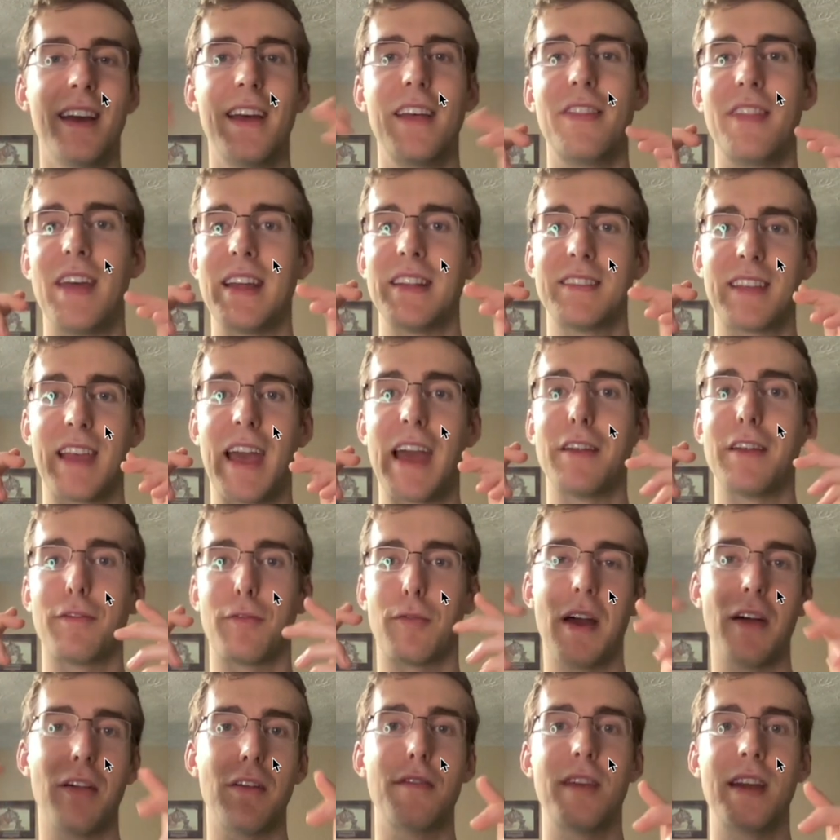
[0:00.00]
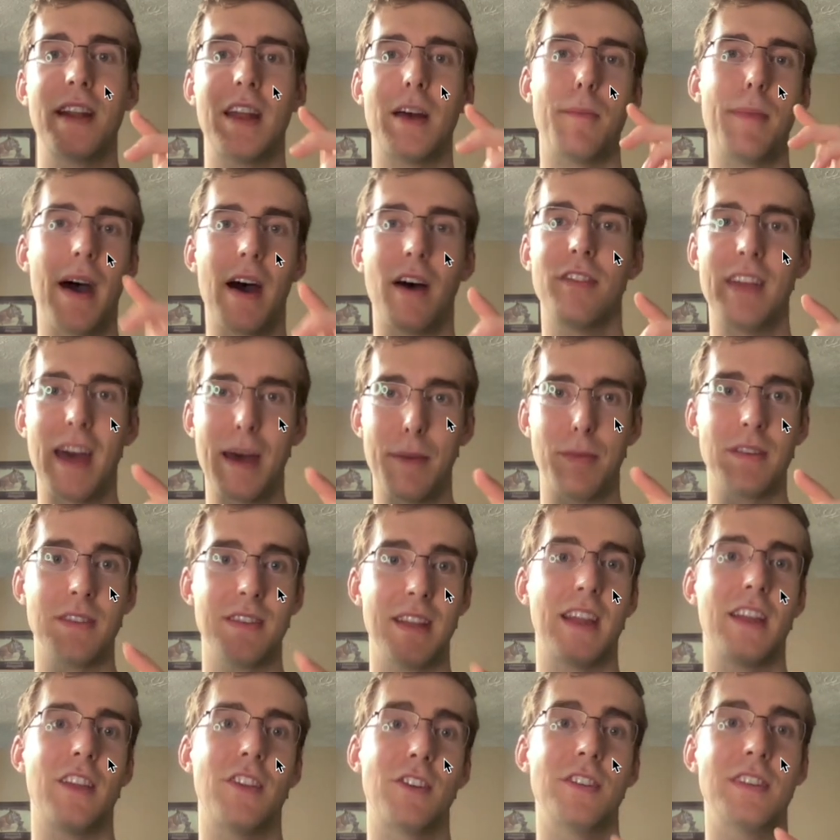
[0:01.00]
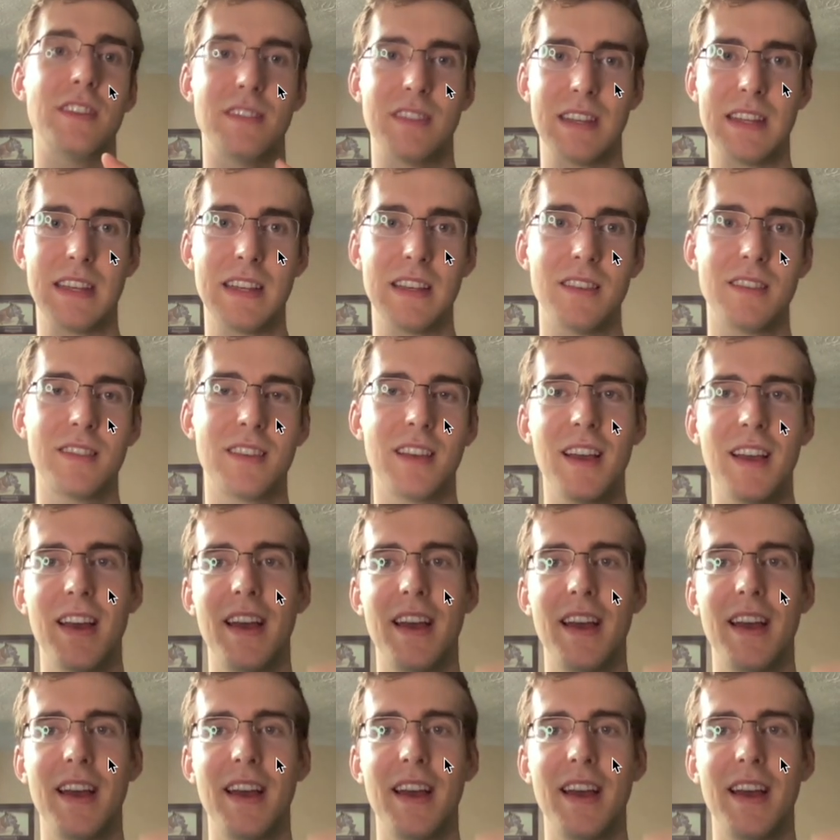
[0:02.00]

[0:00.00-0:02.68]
that's kind of relevant about that particular disease.